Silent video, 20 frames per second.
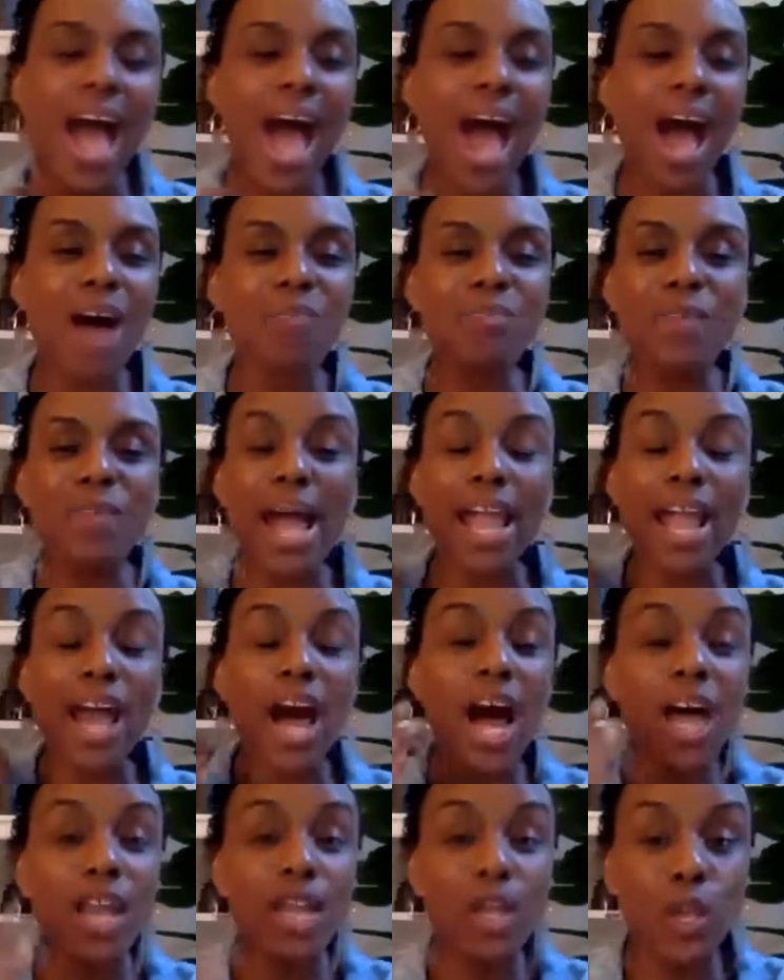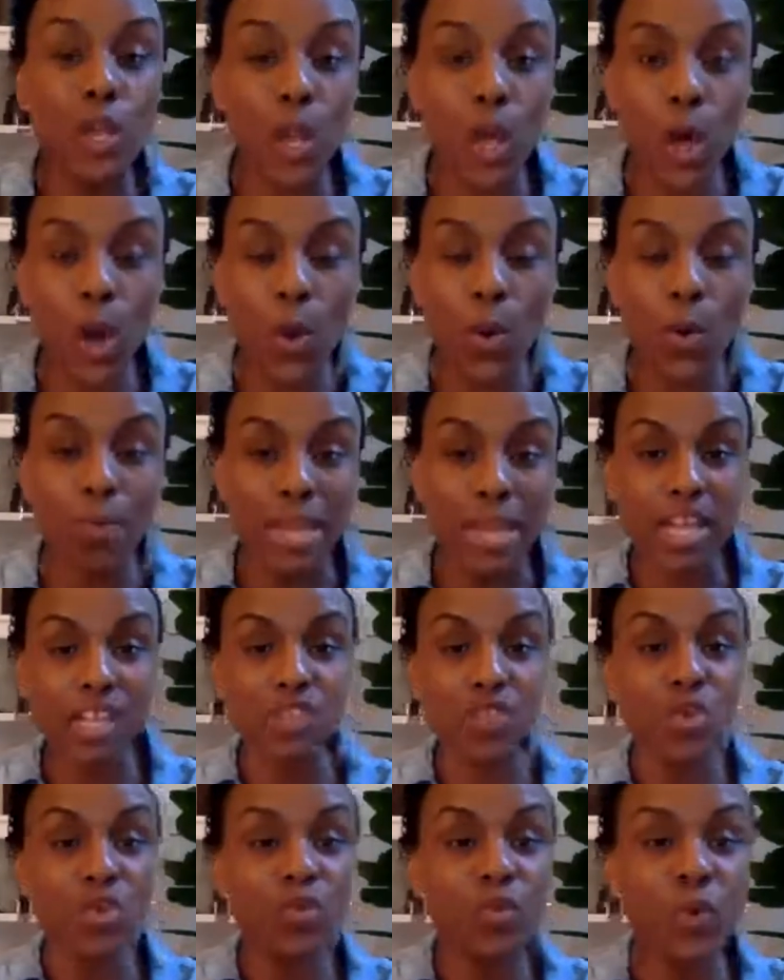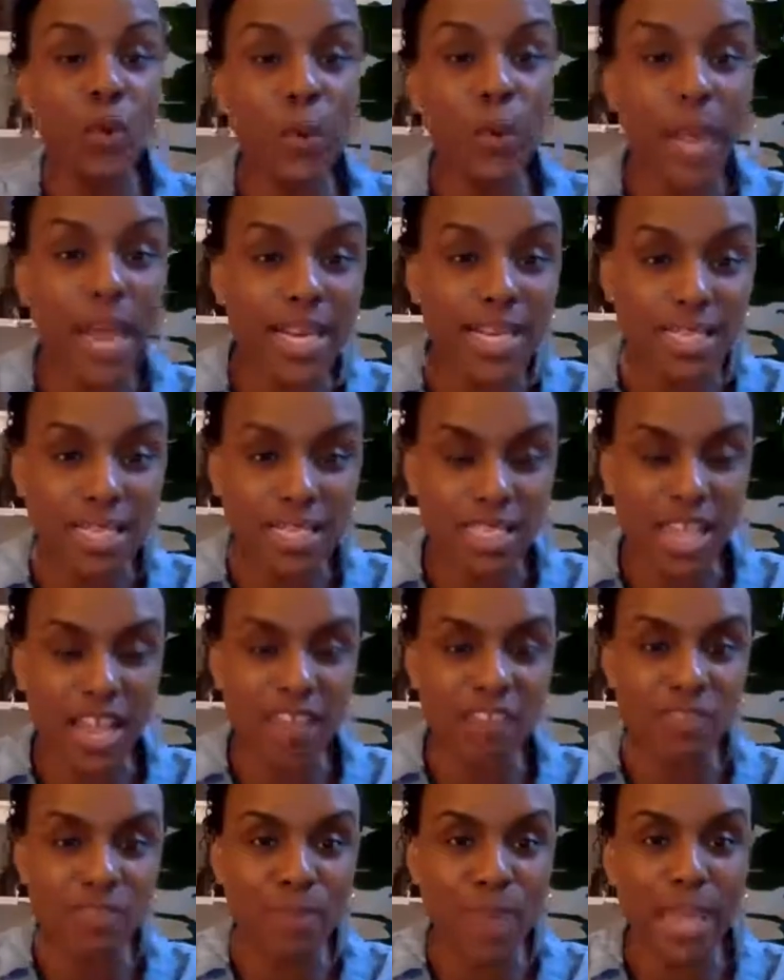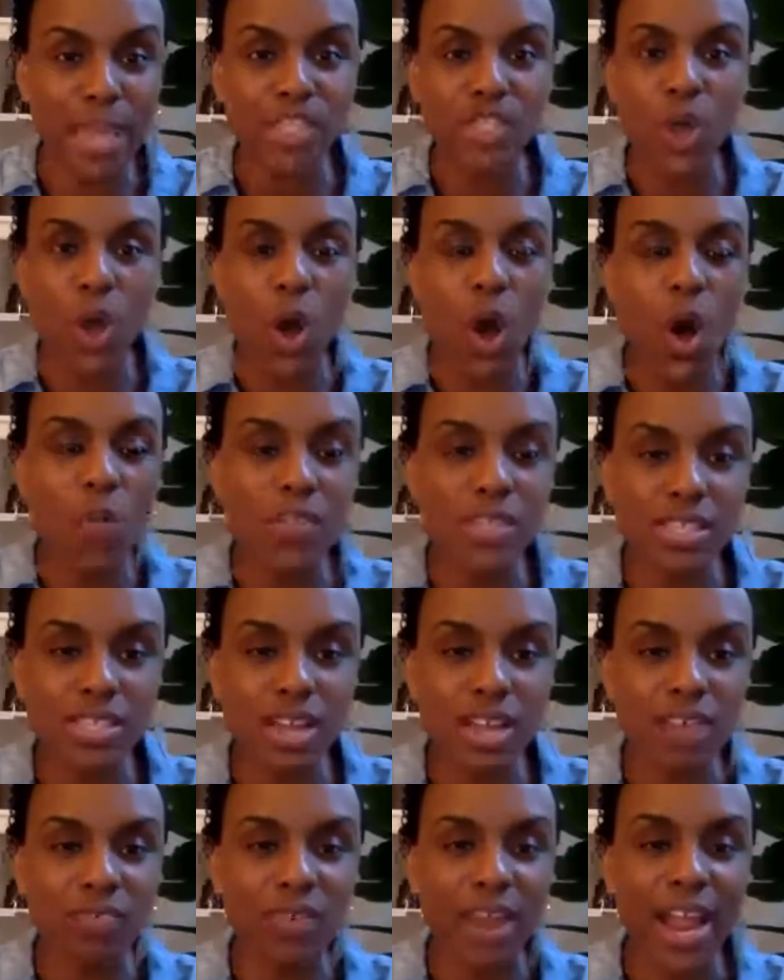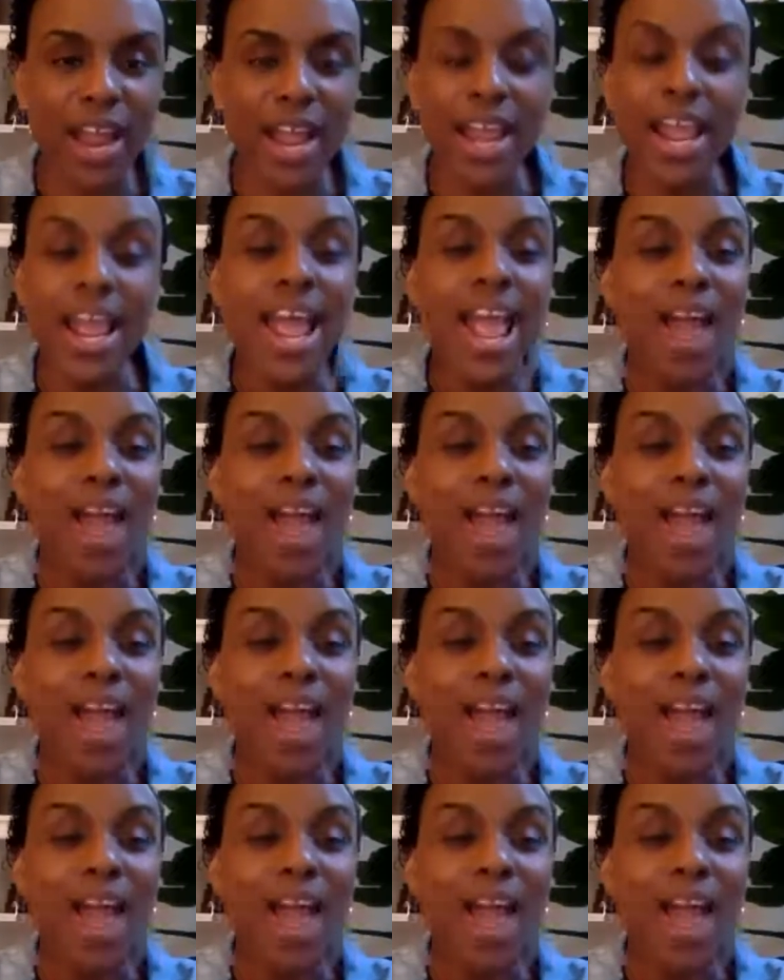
I might unload because you created a safe space, all the stuff, right?